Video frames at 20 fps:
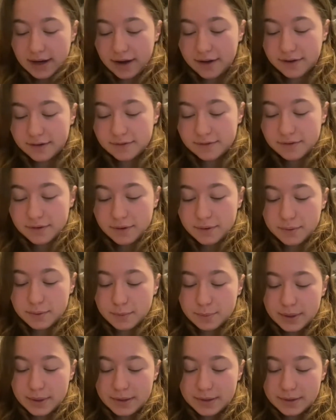out of the
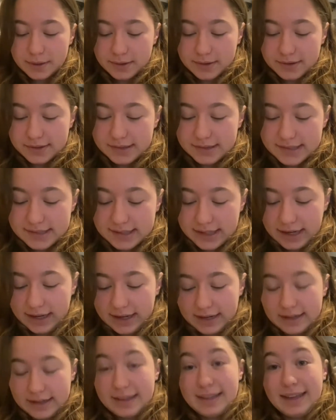open holes
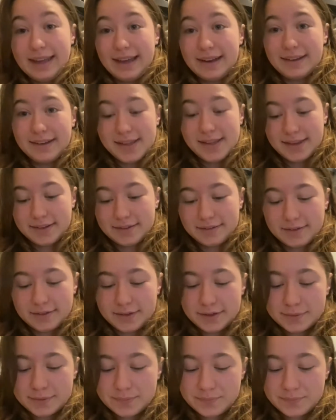and the end of the flute.